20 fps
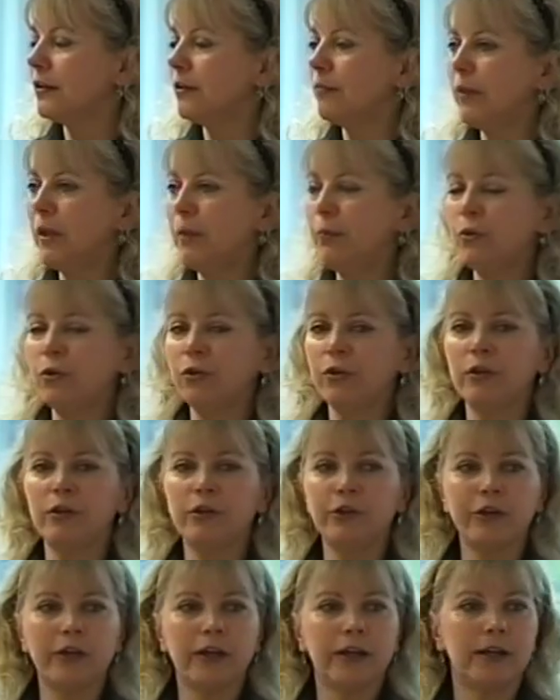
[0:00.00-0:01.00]
people could
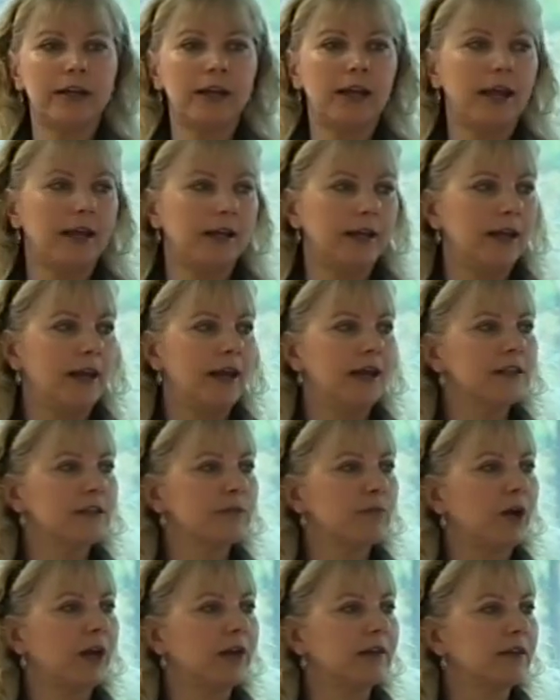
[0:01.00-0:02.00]
look at an NES
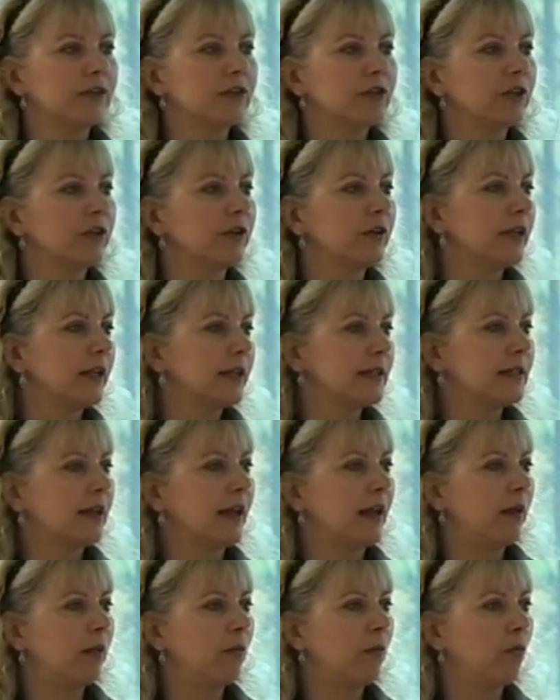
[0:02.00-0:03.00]
practitioner in the
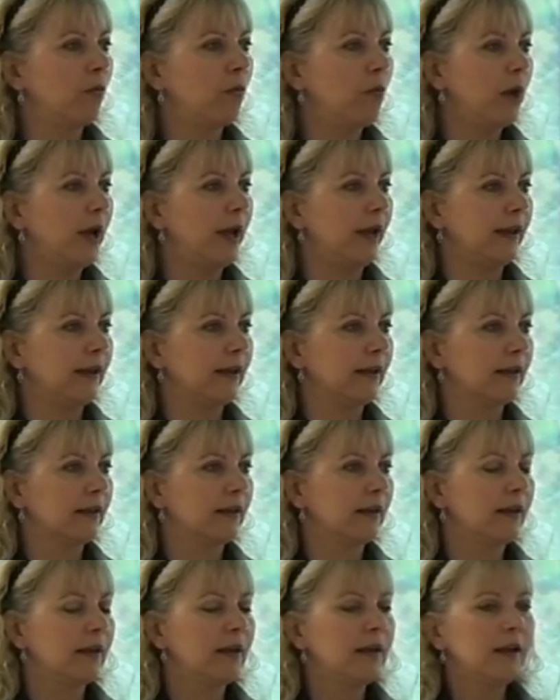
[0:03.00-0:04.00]
same way.
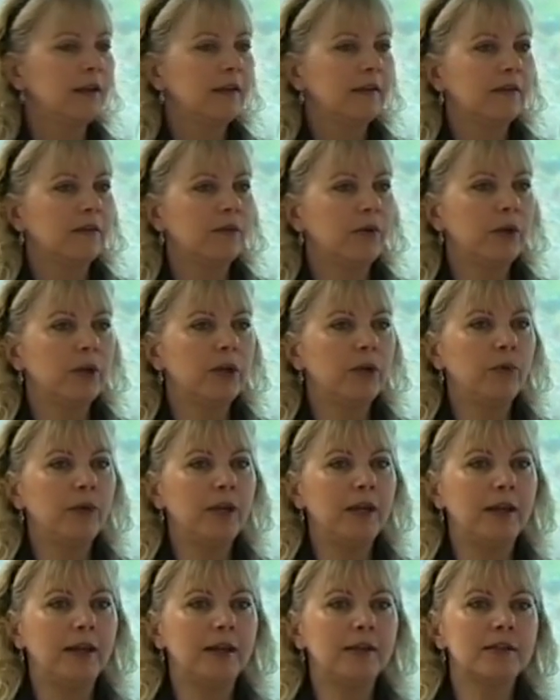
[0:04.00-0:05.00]
So we
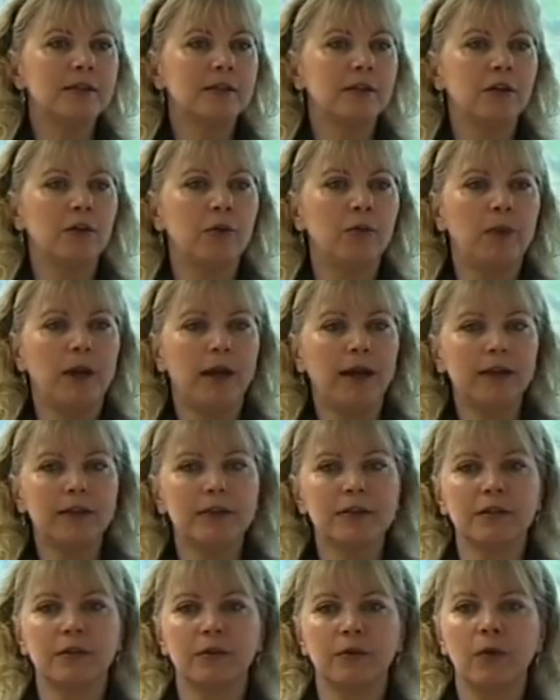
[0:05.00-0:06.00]
need to go back
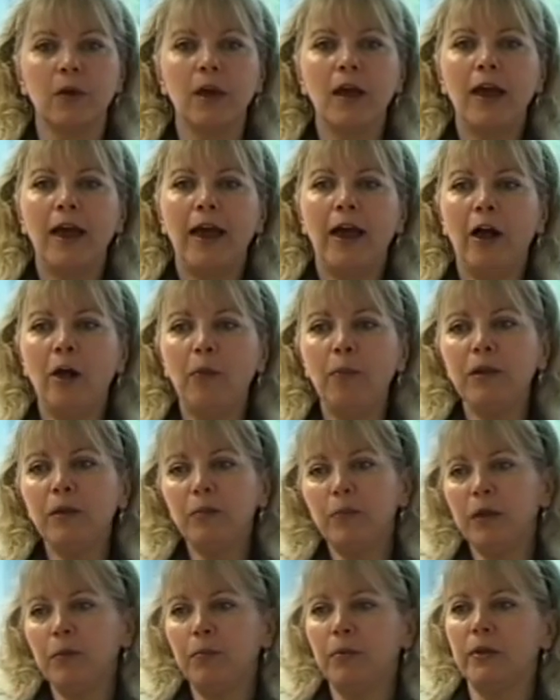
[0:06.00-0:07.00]
to helping
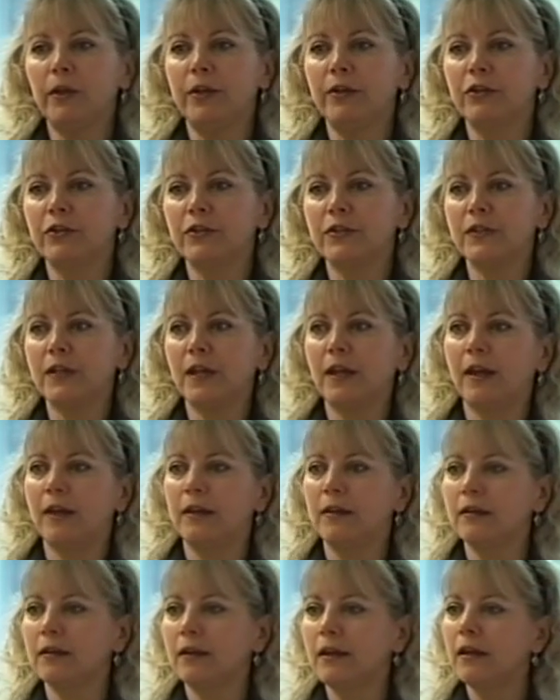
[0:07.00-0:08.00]
people
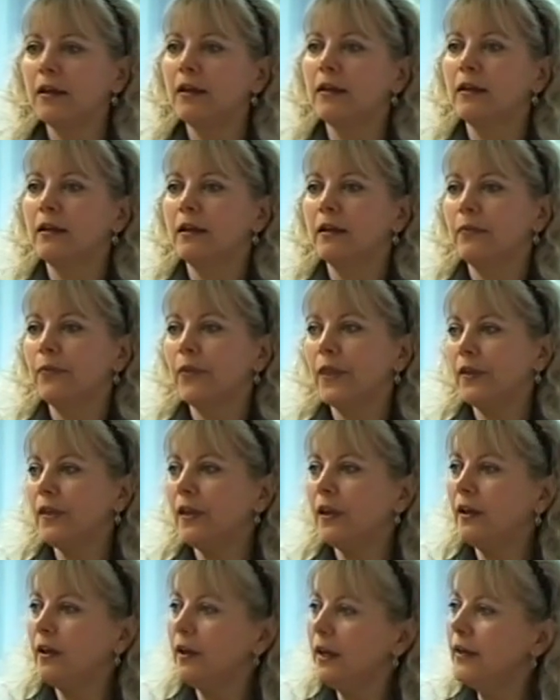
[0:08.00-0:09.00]
understand that
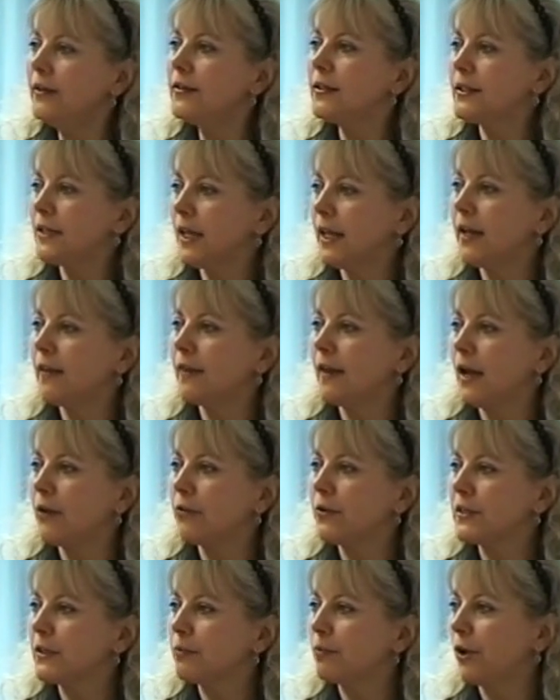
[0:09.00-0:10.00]
they need to take that
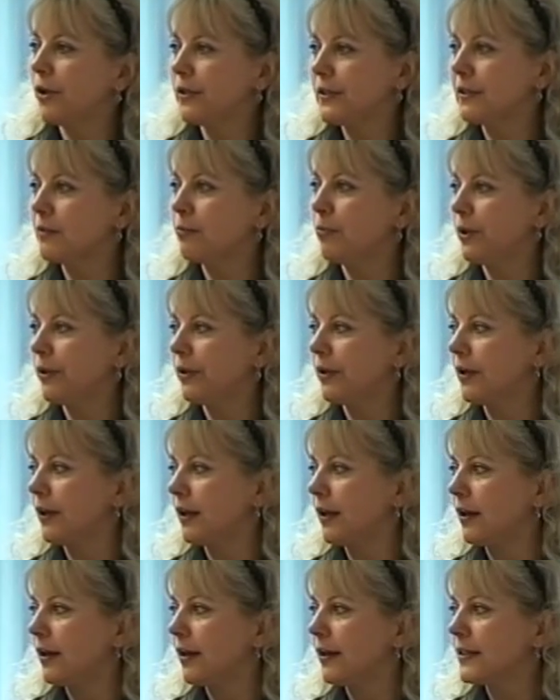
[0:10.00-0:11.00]

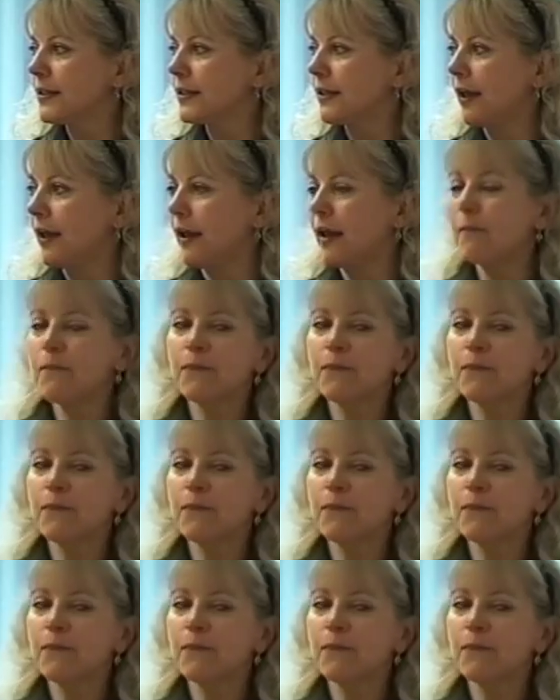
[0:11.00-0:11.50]
responsibility and say,